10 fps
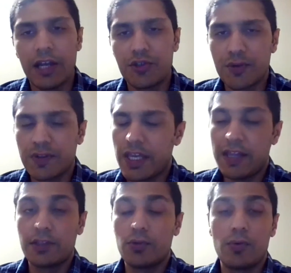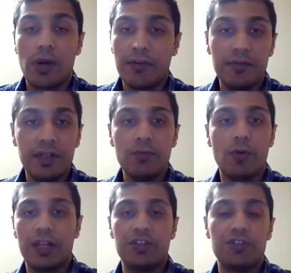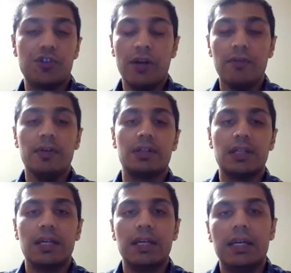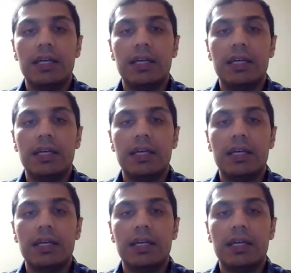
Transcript: I chose K is equal to 100. Well, in general,